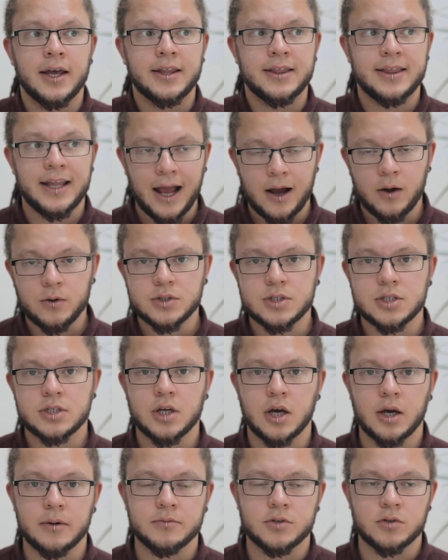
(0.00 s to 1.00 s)
now's the
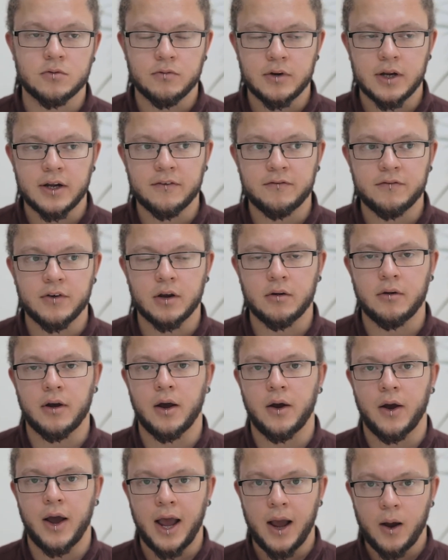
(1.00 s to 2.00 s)
time to really figure
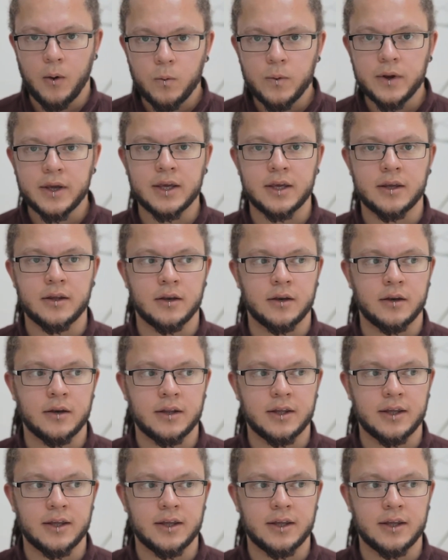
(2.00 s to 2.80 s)
out how we can